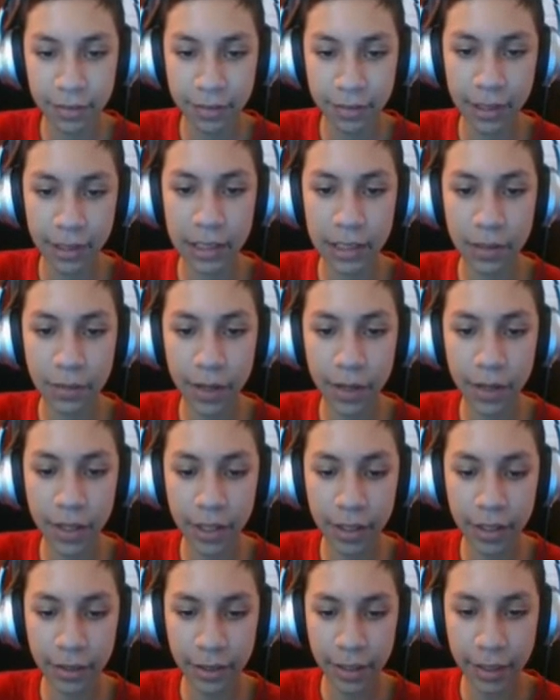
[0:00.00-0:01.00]
that's a very
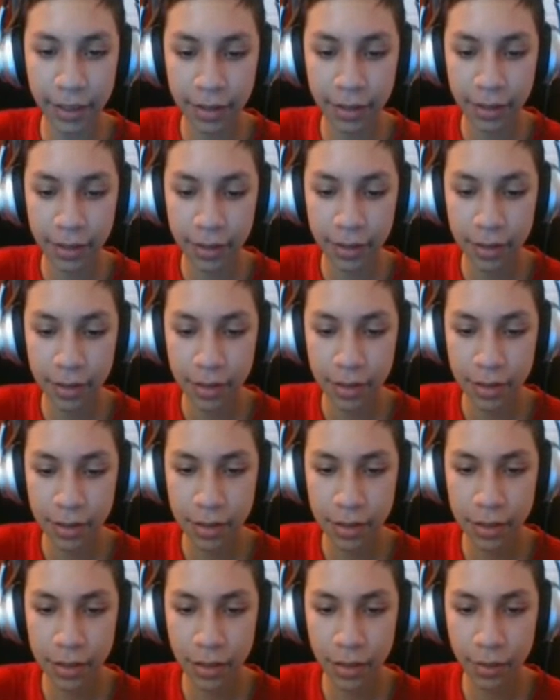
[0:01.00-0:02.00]
good thing
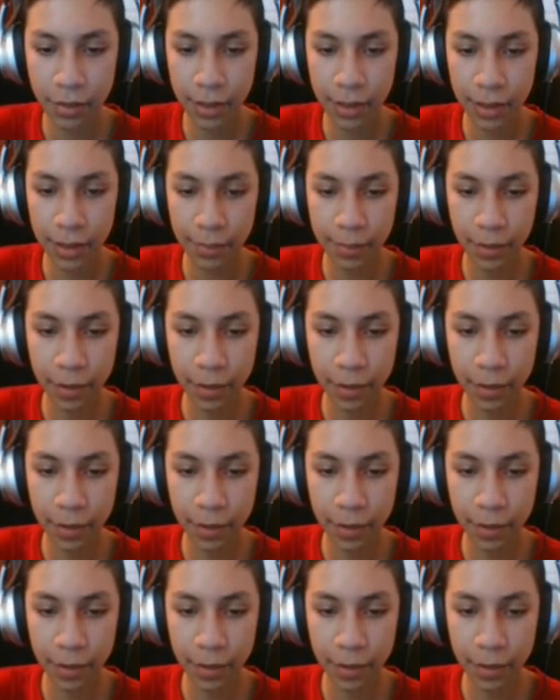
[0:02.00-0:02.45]
so um,